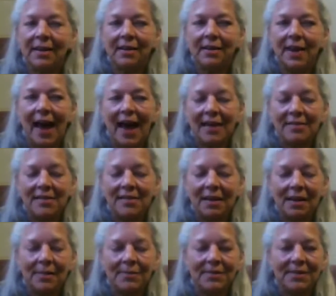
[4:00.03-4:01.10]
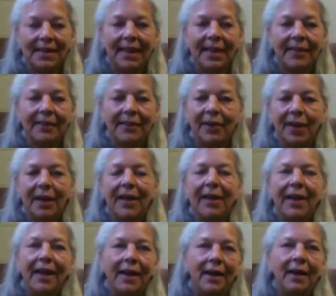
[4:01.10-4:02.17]
it hasn't come together.
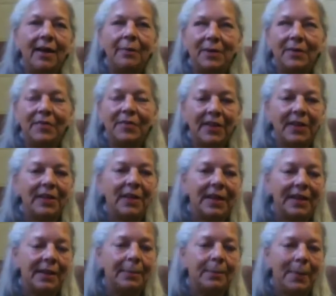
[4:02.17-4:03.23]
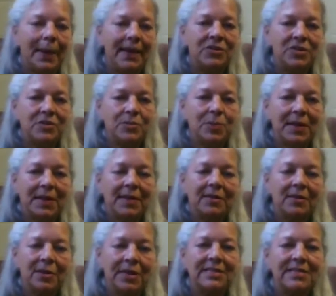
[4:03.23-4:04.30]
And I've been feeling like it may just be that
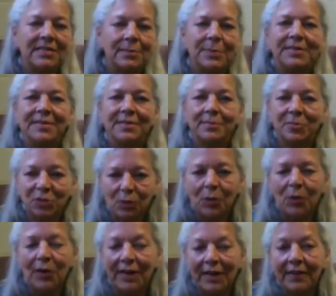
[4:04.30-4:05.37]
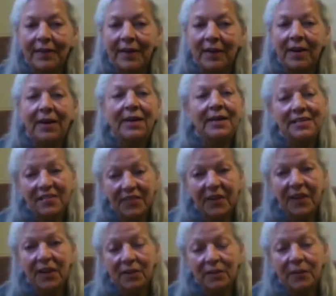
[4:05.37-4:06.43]
there needs to be some turmeric in there. It's
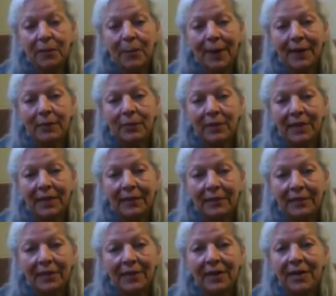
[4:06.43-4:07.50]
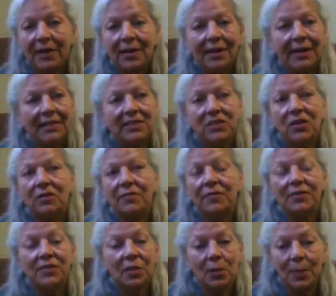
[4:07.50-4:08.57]
very good for pain relief. It's good for
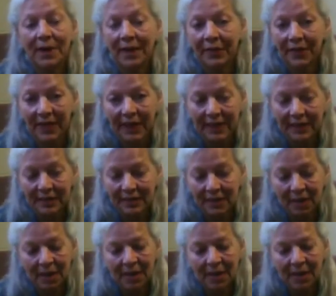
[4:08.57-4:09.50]
so many things.